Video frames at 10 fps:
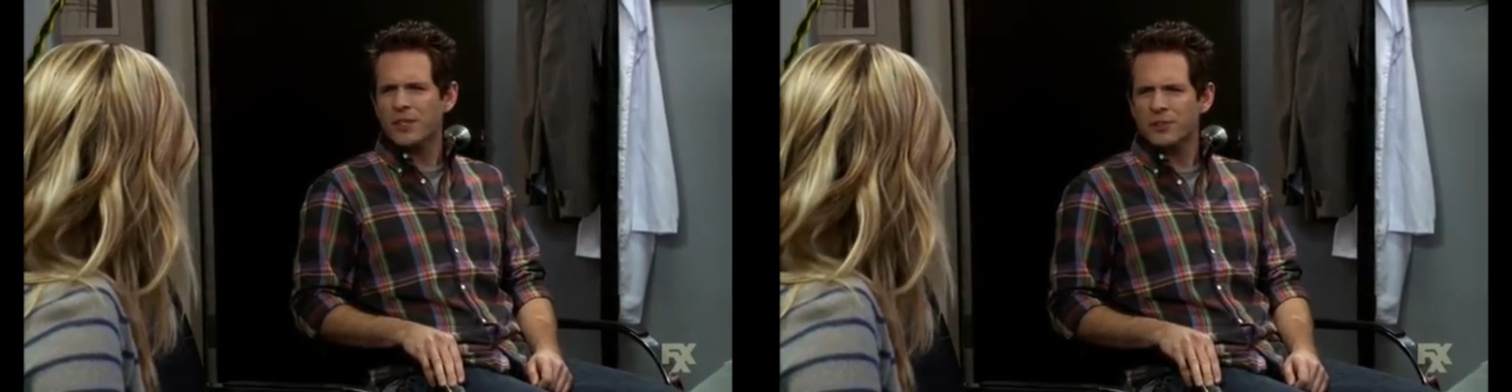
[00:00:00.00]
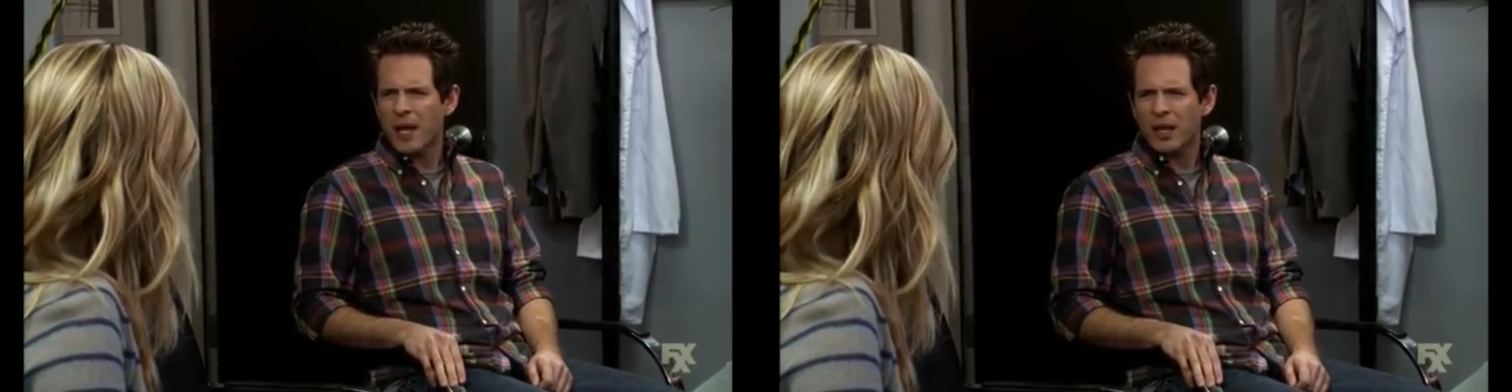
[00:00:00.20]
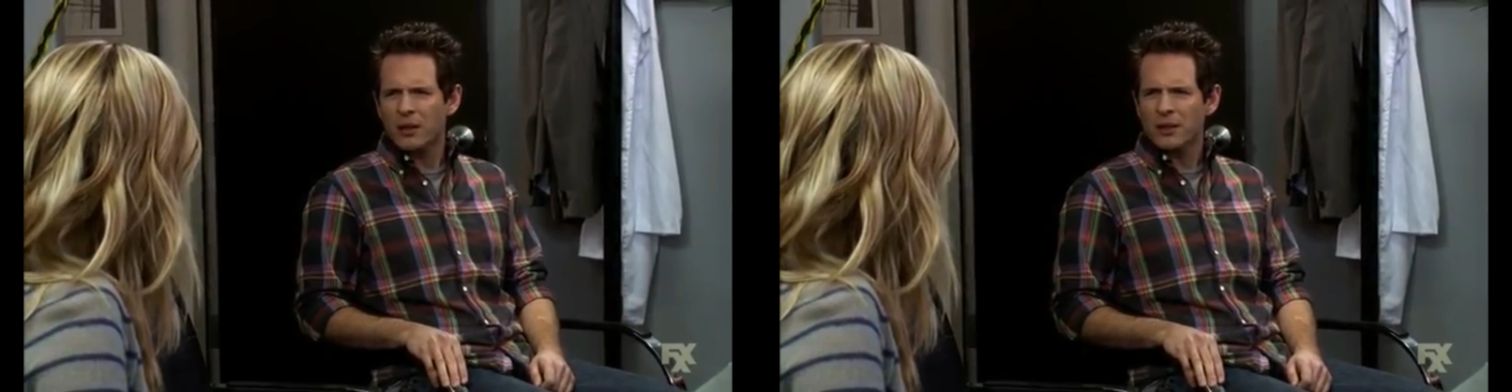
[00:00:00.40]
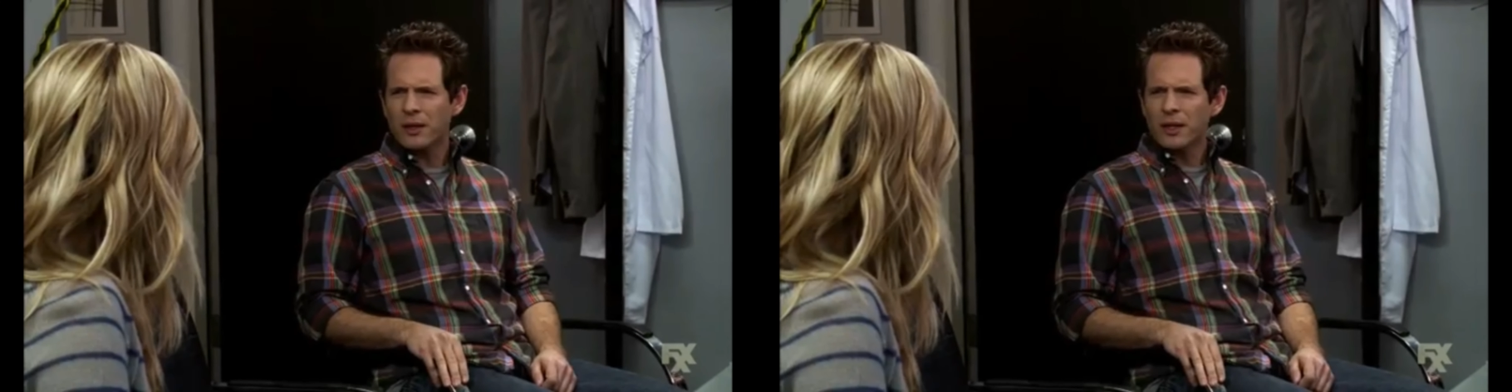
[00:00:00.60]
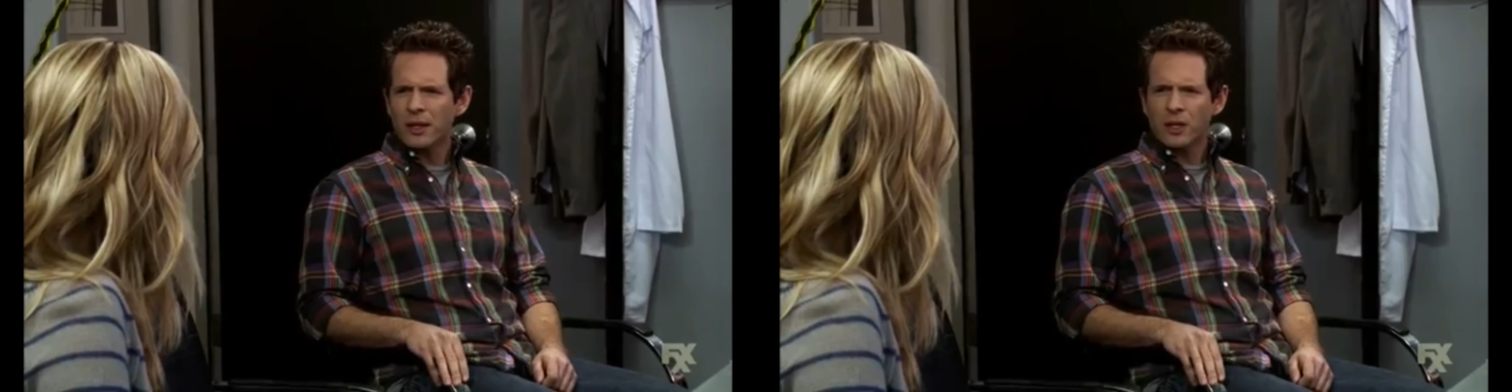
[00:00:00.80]
of the smell.
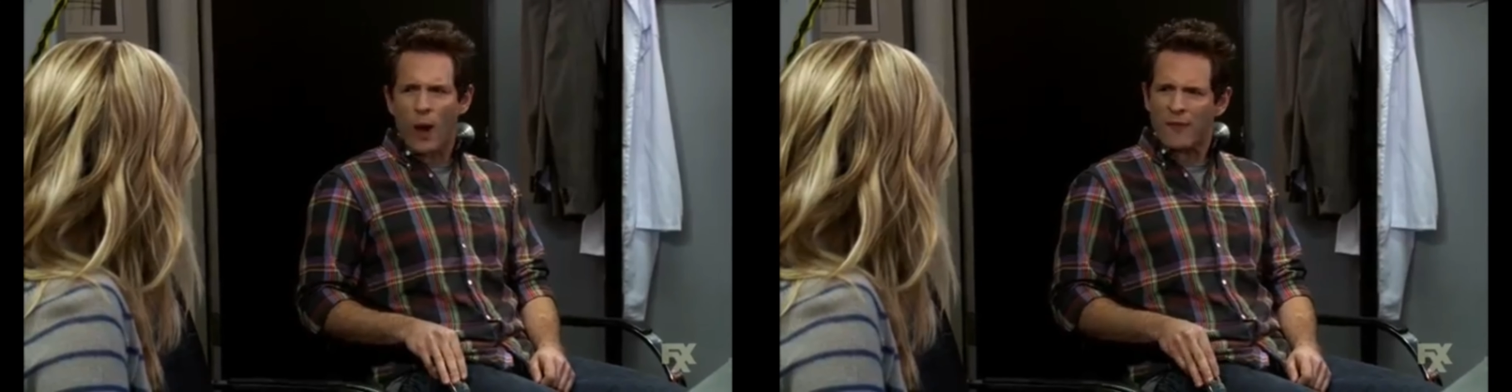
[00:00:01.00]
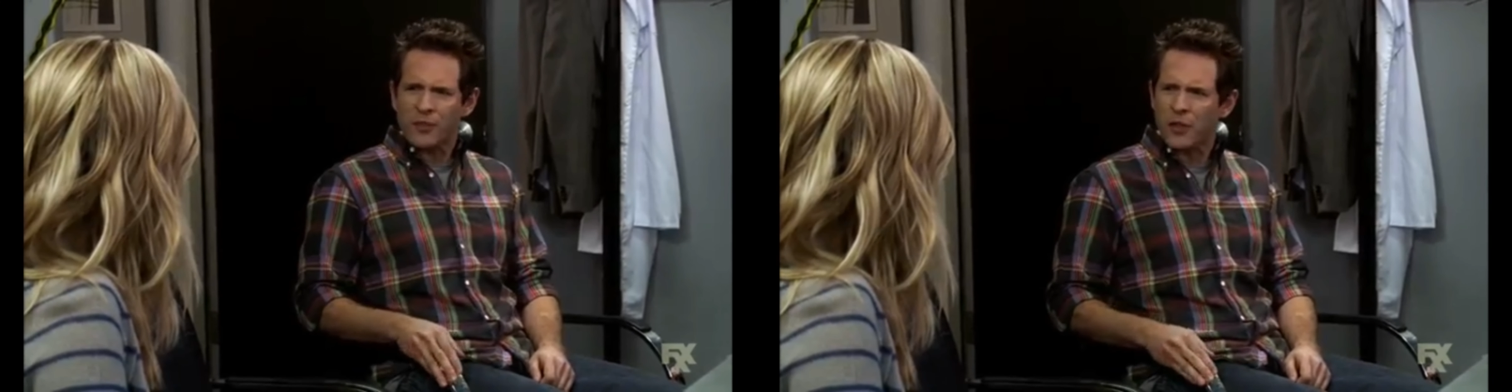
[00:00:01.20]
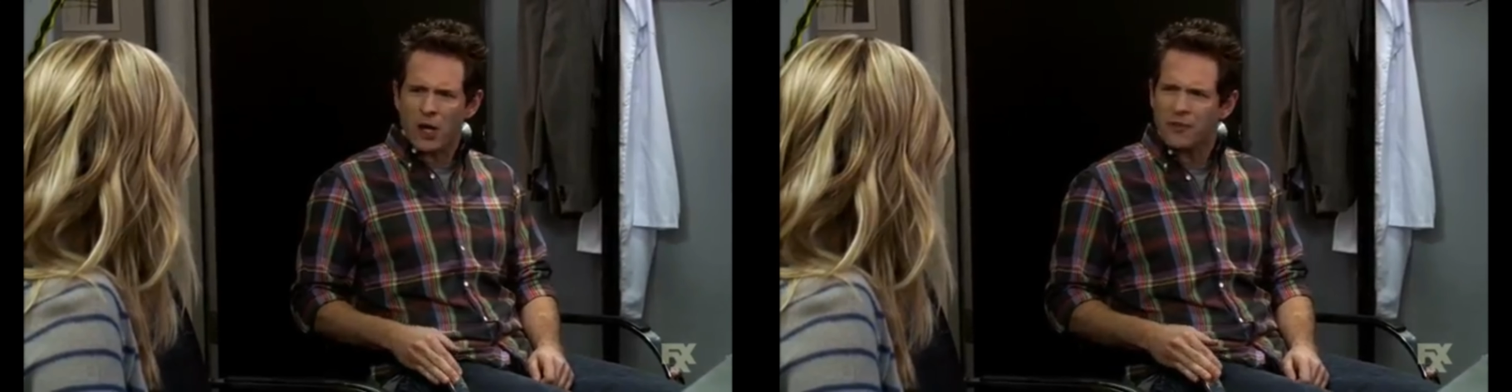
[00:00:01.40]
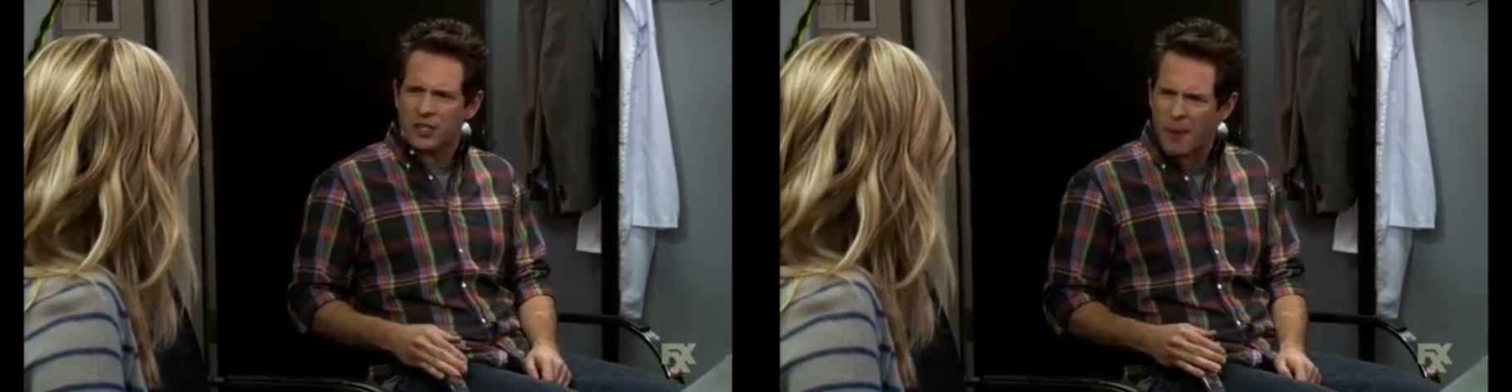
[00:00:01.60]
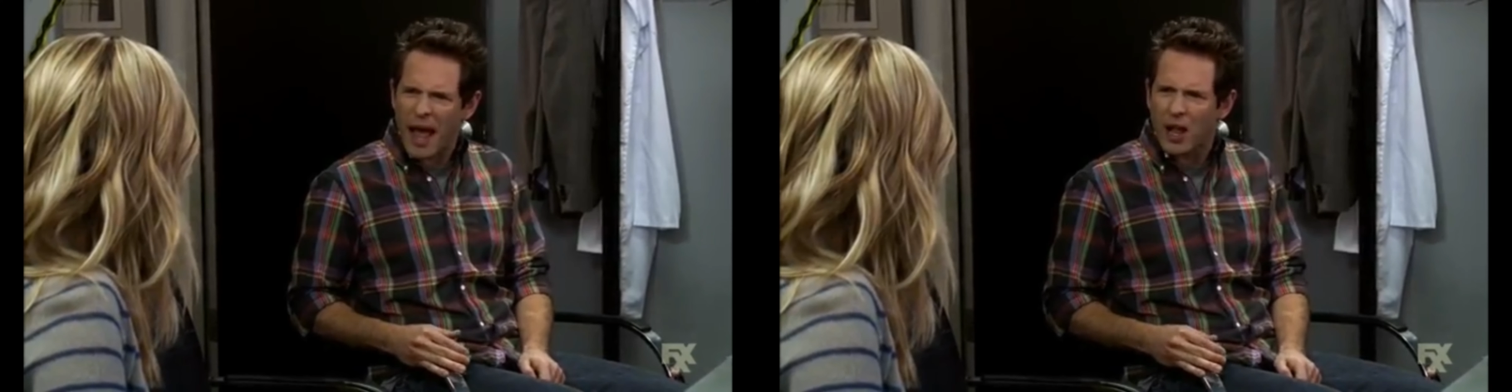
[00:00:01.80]
You haven't thought of the
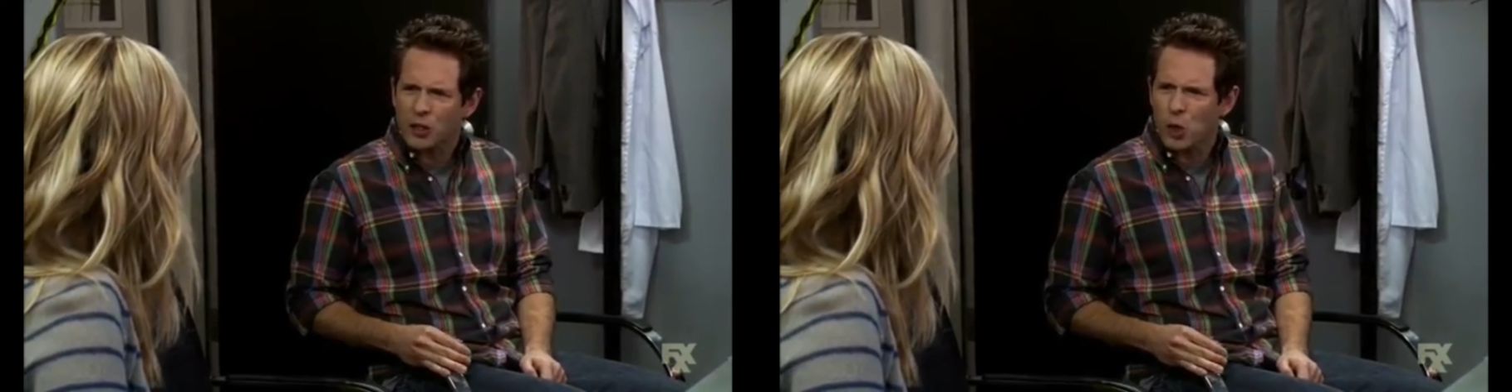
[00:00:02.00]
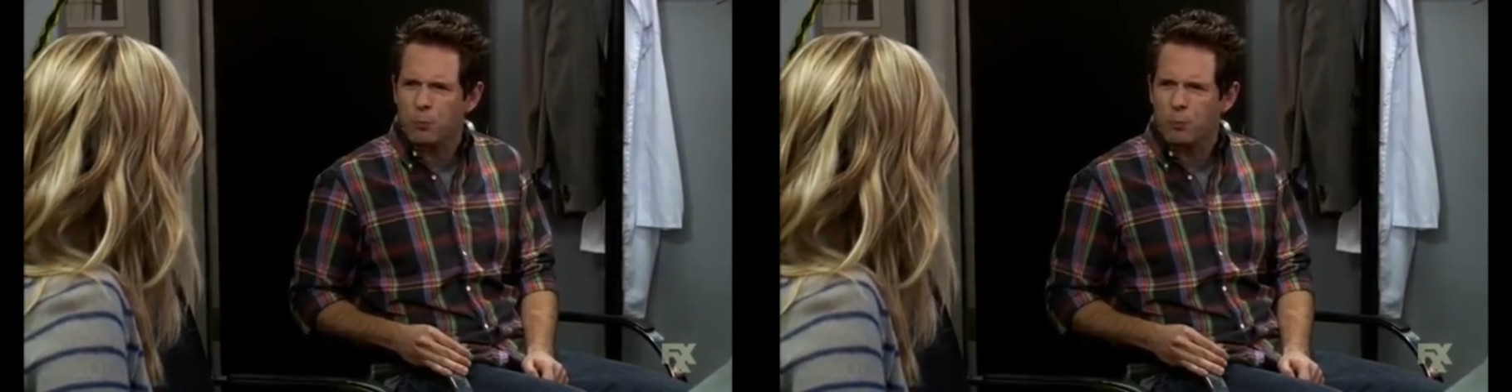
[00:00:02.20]
smell,